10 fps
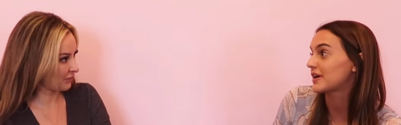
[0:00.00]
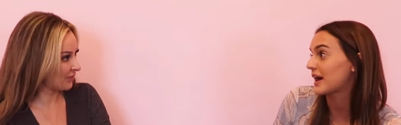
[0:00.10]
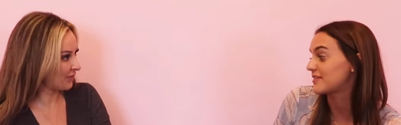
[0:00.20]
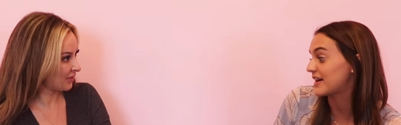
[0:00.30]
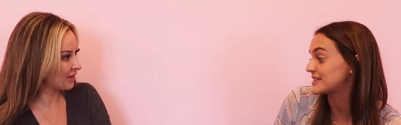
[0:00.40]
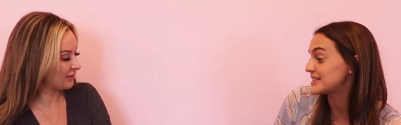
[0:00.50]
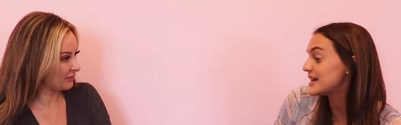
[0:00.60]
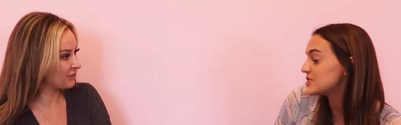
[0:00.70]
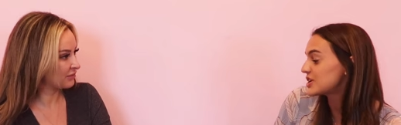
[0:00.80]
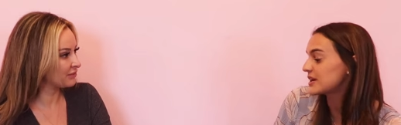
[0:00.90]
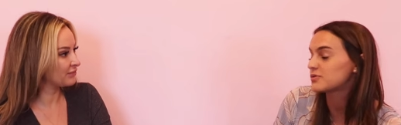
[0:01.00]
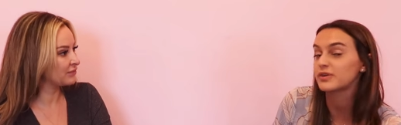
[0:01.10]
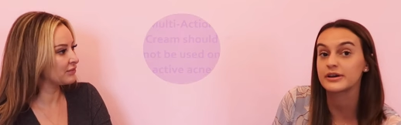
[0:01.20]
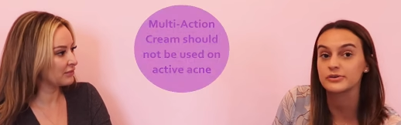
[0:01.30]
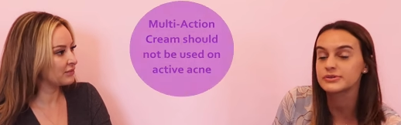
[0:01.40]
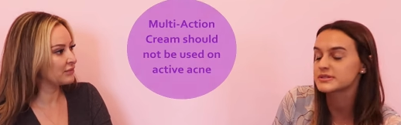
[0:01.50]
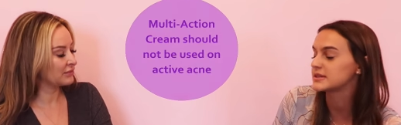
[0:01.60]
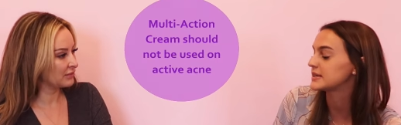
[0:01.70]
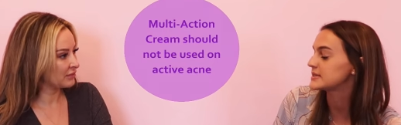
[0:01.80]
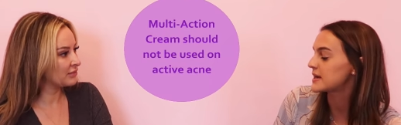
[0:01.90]
Speaker 1: the kind of anti-aging and wrinkles
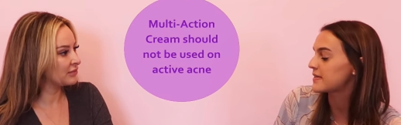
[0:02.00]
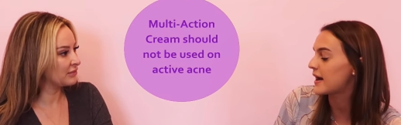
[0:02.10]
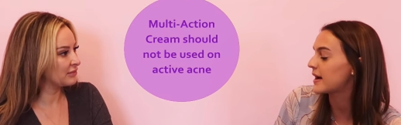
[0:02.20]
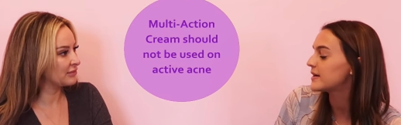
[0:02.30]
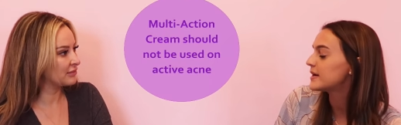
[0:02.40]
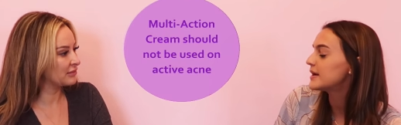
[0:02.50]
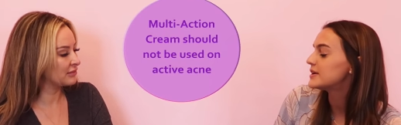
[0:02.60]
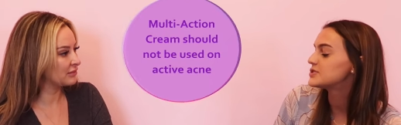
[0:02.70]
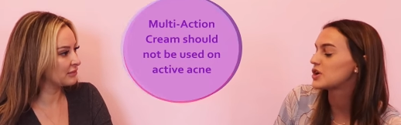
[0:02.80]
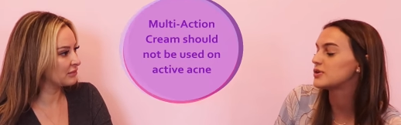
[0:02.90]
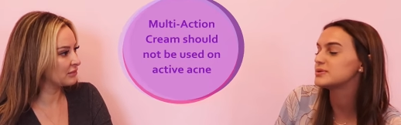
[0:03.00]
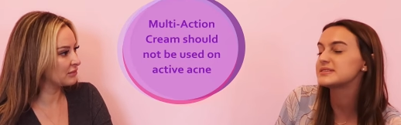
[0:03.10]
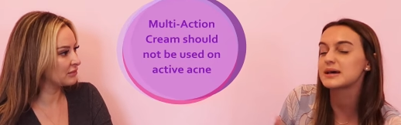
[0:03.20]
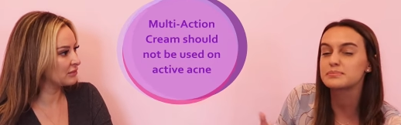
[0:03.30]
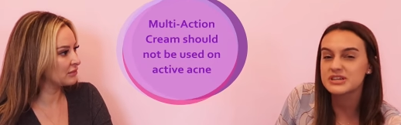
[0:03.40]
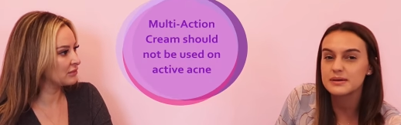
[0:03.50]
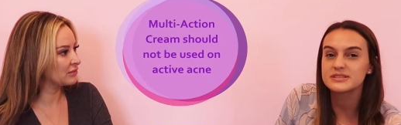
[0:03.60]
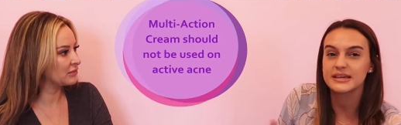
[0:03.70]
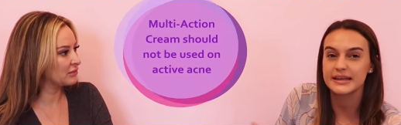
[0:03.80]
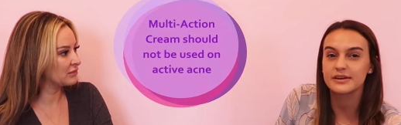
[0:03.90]
and things like that. So sometimes
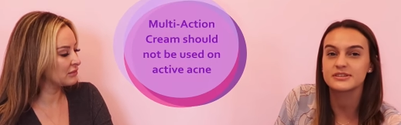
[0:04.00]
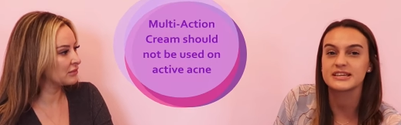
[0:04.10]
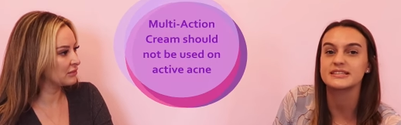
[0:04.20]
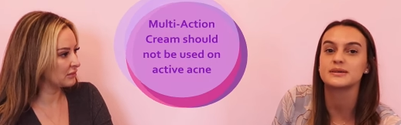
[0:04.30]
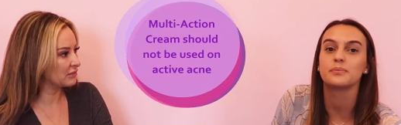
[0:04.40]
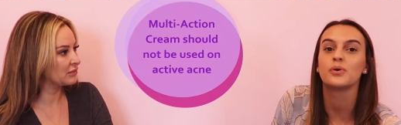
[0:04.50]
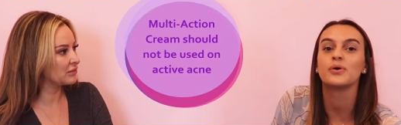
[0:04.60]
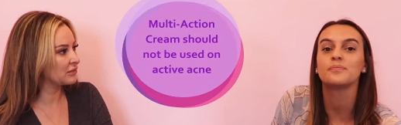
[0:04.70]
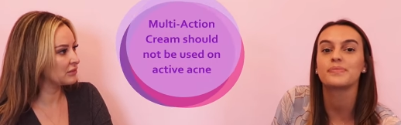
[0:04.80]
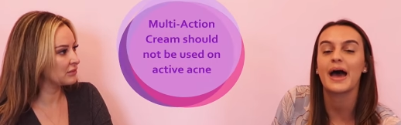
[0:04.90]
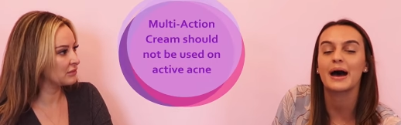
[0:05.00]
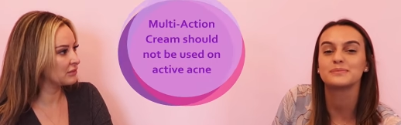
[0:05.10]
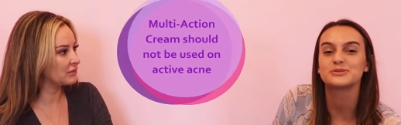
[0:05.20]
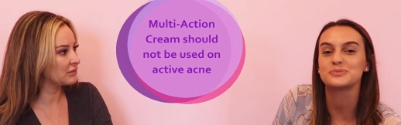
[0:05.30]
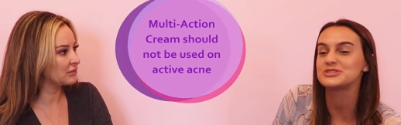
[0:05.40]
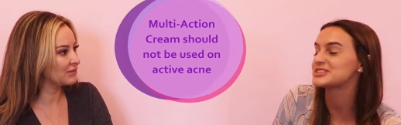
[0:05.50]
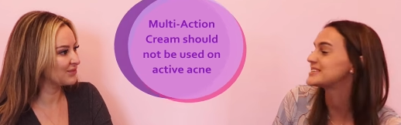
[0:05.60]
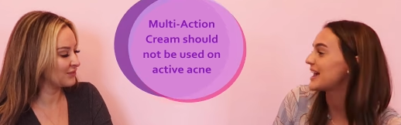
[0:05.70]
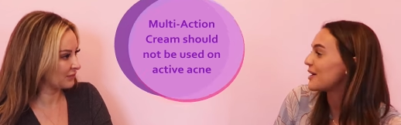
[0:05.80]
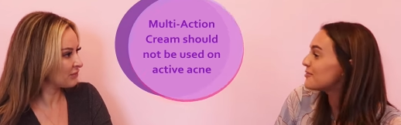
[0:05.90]
it can irritate it more, so we just
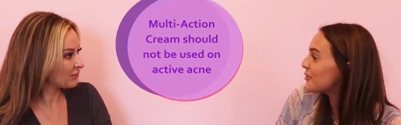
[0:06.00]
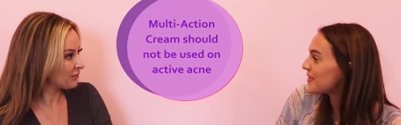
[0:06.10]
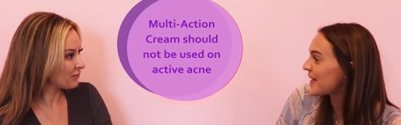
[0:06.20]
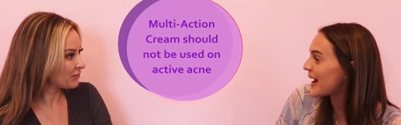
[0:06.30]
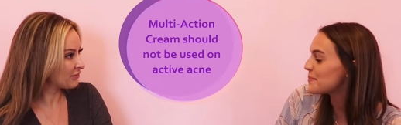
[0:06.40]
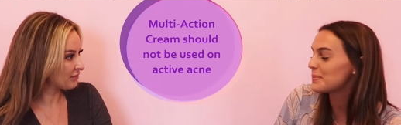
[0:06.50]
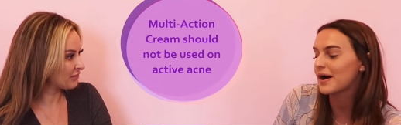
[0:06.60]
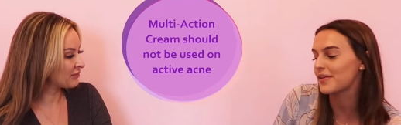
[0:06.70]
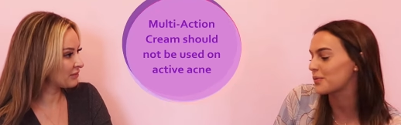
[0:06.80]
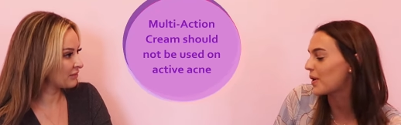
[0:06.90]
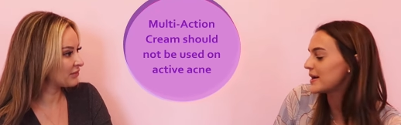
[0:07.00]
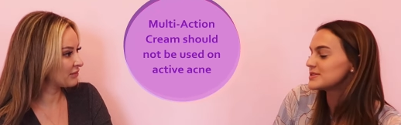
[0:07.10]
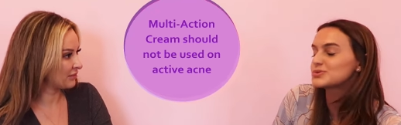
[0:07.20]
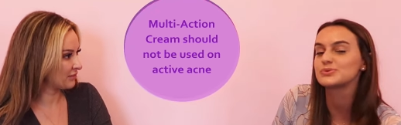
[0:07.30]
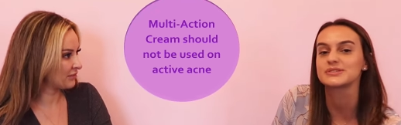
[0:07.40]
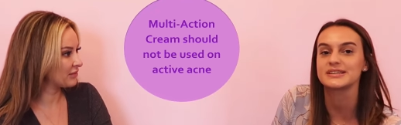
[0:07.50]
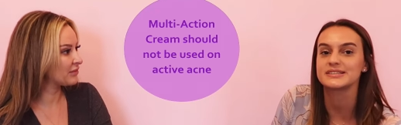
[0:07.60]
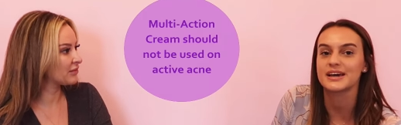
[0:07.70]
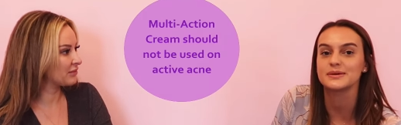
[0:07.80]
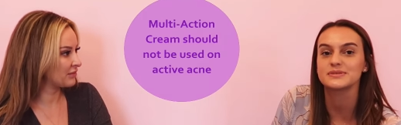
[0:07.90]
say avoid that, but otherwise all skin
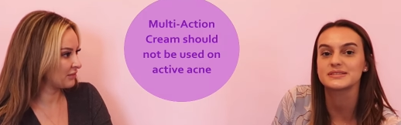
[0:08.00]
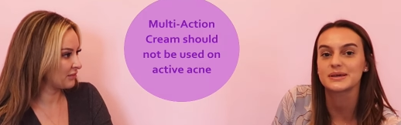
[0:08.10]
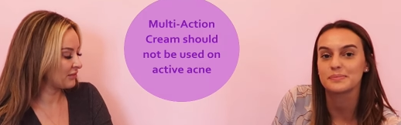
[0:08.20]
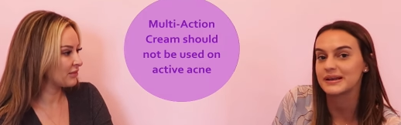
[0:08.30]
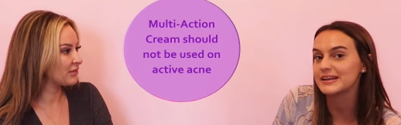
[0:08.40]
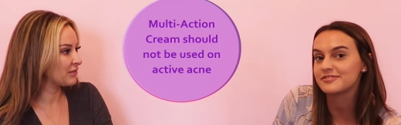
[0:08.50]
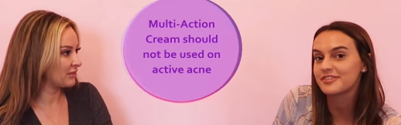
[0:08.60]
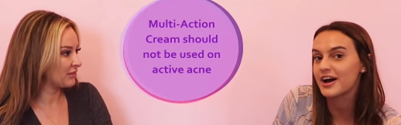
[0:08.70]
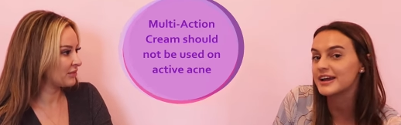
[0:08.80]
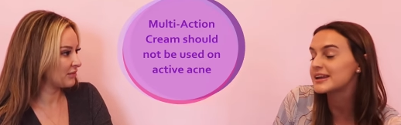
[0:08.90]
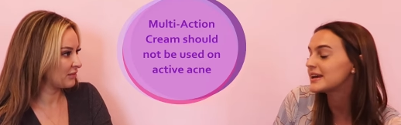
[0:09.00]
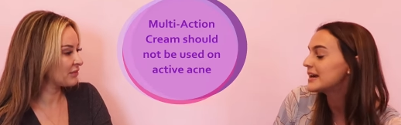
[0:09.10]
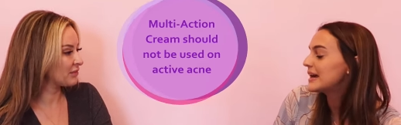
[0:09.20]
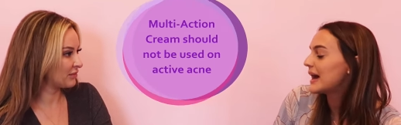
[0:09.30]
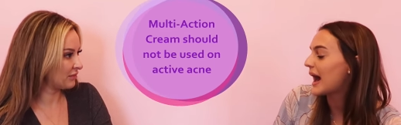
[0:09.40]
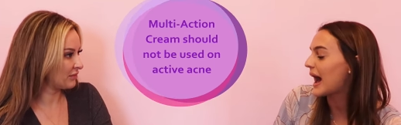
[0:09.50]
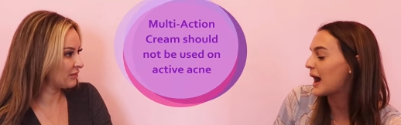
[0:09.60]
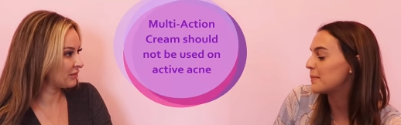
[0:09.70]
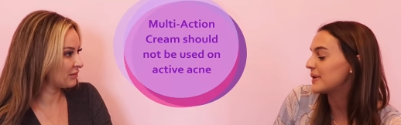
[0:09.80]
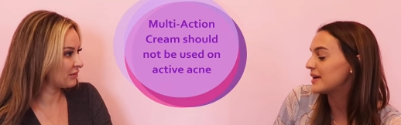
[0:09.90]
types is completely fine.
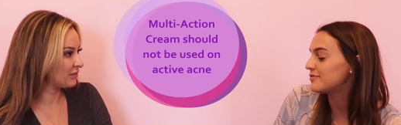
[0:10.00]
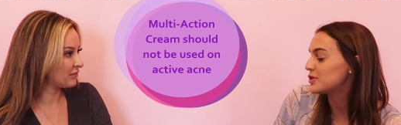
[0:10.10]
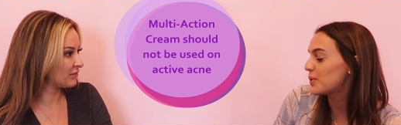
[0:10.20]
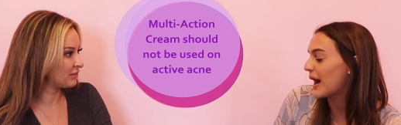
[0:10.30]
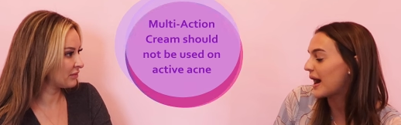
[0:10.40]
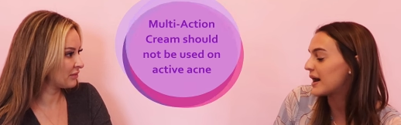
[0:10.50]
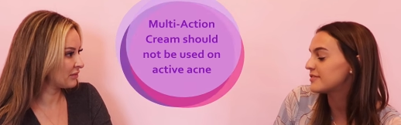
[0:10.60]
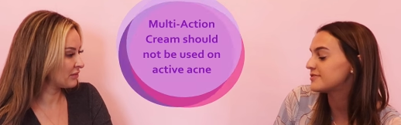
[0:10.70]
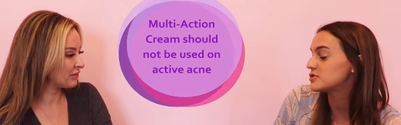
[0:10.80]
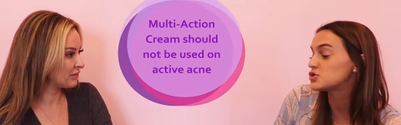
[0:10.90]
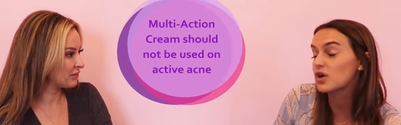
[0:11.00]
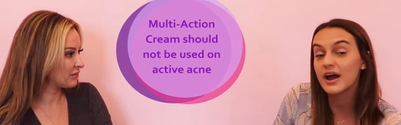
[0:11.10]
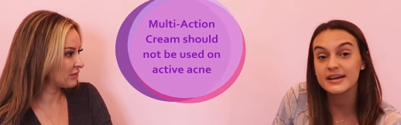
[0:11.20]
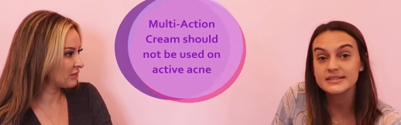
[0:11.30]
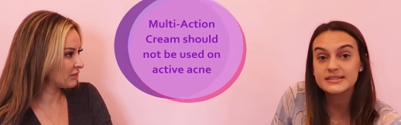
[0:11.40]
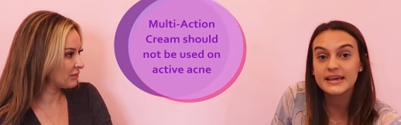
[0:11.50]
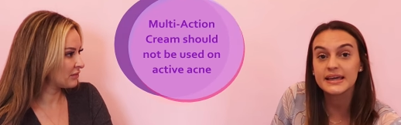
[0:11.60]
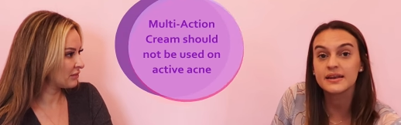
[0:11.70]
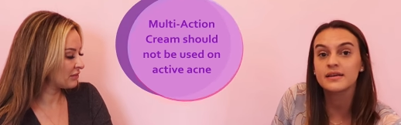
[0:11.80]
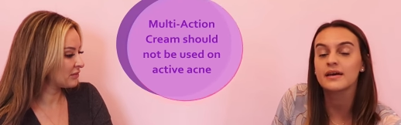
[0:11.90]
If you have drier
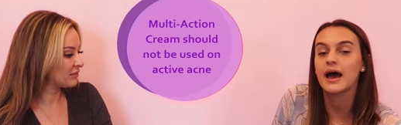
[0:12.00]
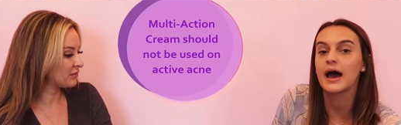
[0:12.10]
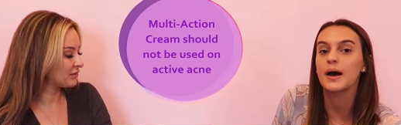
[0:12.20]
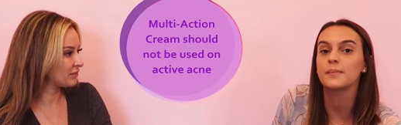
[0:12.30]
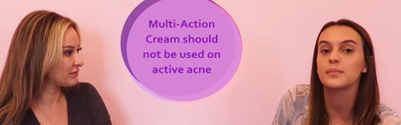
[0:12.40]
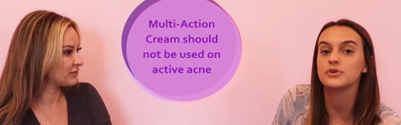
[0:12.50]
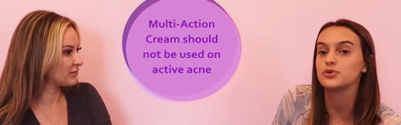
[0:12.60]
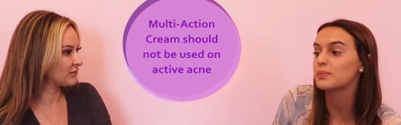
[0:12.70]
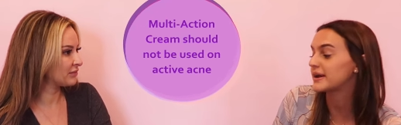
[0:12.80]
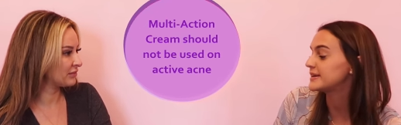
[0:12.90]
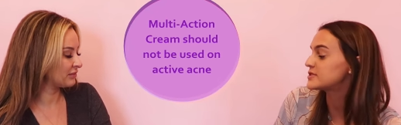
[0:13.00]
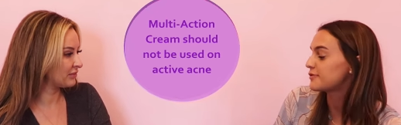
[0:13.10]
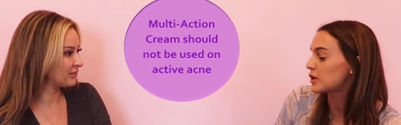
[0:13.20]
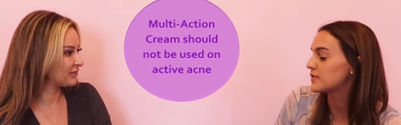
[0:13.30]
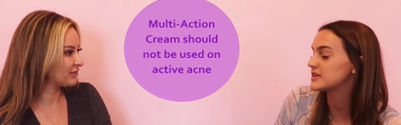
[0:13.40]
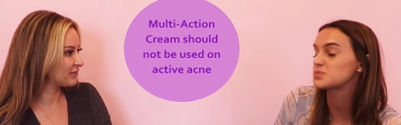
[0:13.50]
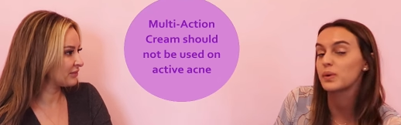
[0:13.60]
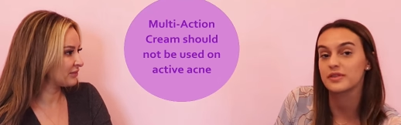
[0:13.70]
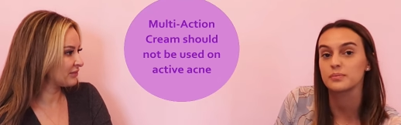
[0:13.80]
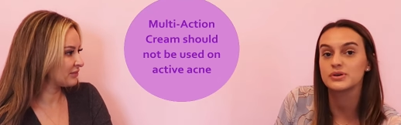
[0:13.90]
skin, you might need to follow this
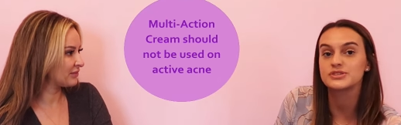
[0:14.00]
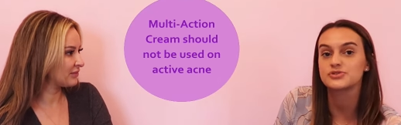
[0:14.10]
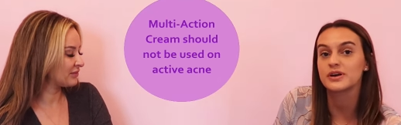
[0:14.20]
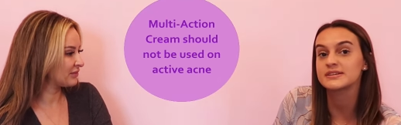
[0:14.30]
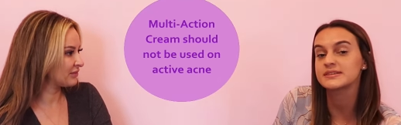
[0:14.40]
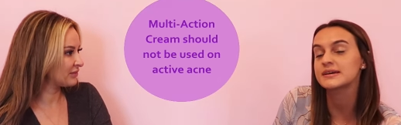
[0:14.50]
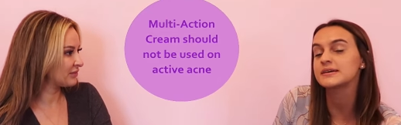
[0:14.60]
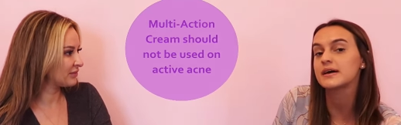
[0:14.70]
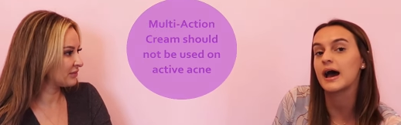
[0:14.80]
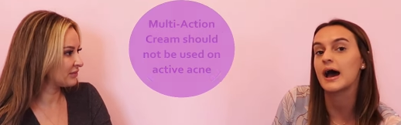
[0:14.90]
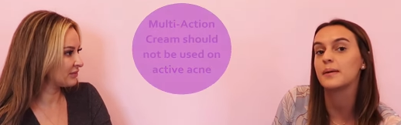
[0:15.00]
with a moisturizer